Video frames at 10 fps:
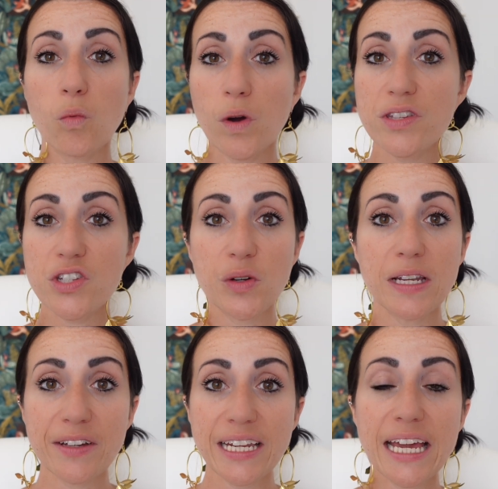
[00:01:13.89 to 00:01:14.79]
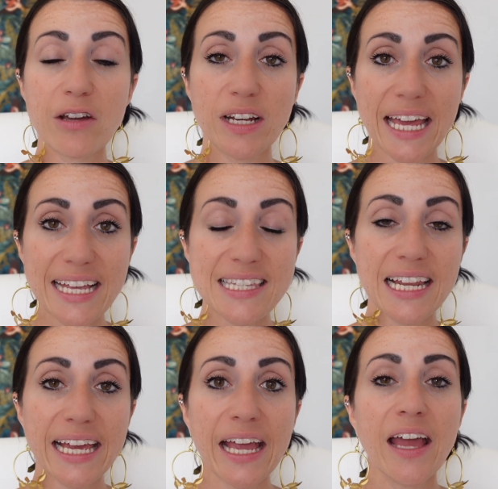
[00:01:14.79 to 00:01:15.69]
once you're living here in
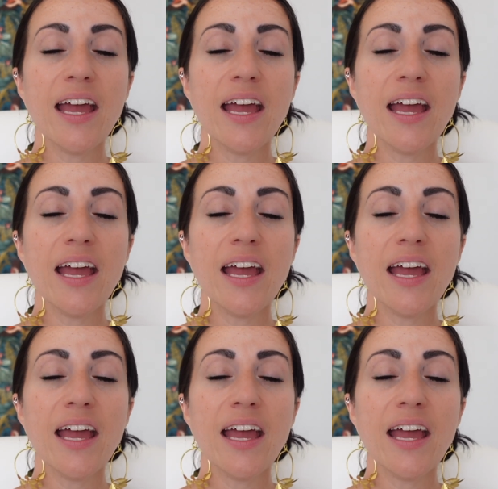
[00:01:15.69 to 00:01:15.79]
Italy,